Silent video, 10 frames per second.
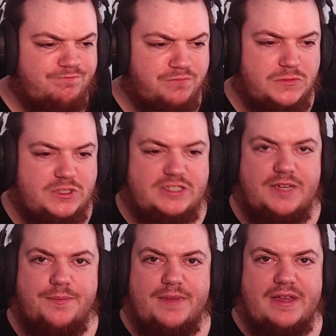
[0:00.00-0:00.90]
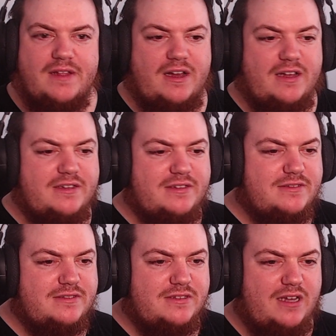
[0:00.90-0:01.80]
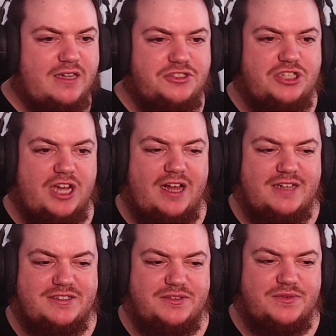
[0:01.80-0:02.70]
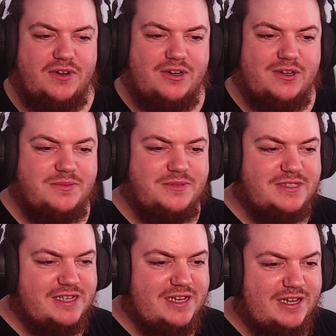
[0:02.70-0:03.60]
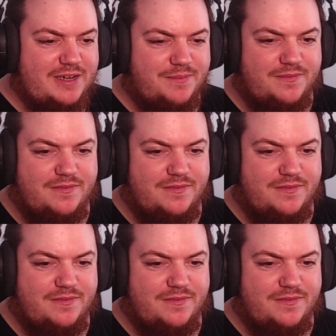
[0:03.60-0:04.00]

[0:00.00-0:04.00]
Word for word: This is giving me like Uncharted vibes, the game.